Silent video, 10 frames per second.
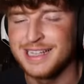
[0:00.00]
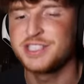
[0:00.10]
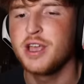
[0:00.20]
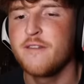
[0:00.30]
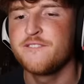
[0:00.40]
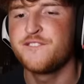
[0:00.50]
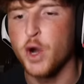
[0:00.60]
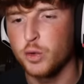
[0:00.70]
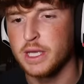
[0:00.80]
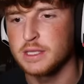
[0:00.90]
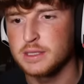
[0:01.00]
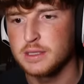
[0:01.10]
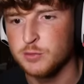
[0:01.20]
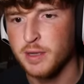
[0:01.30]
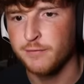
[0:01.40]
Let's focus.
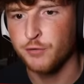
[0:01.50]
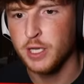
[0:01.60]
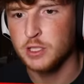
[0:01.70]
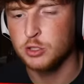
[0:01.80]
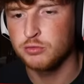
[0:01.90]
Spent freaking